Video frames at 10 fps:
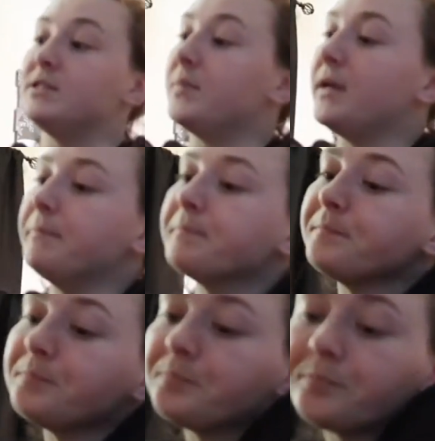as me.
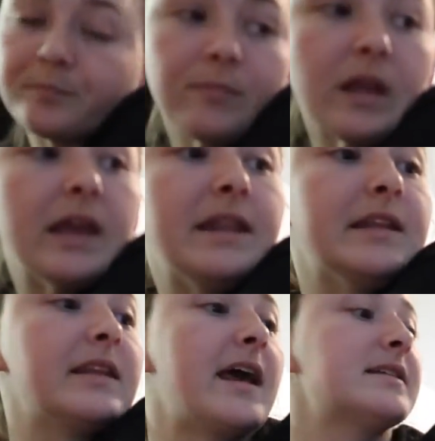And
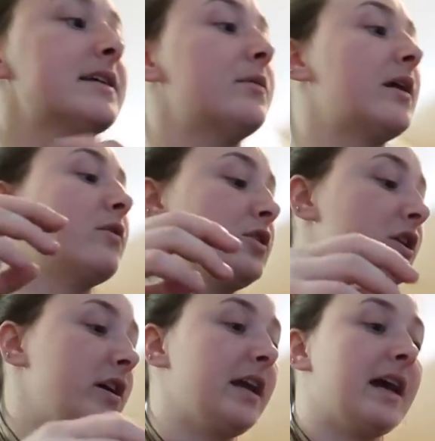then lastly, what I want to
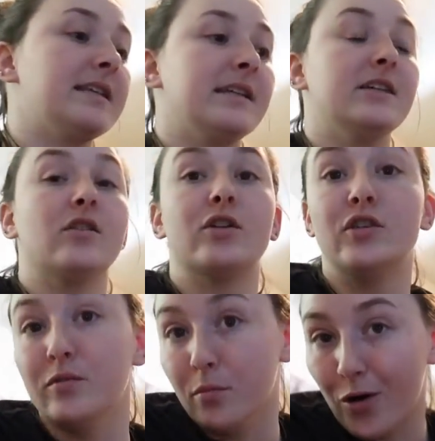show you guys is our
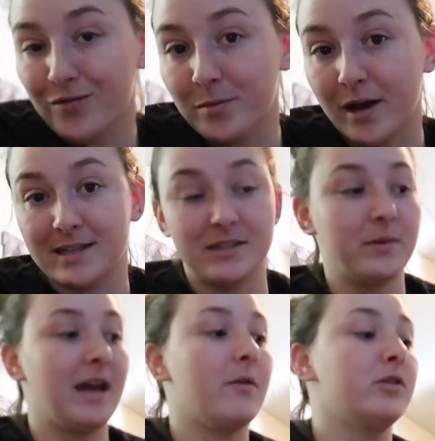two Marvel boxes
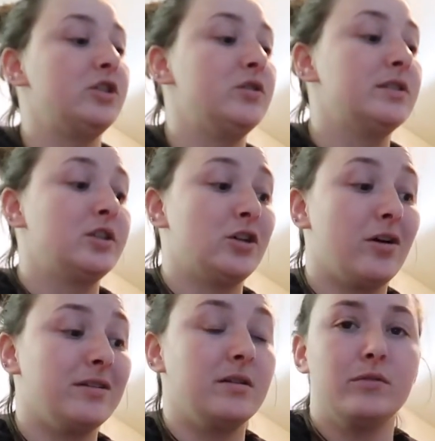we got, which you
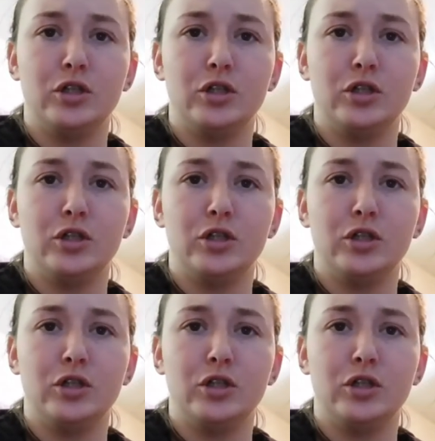saw that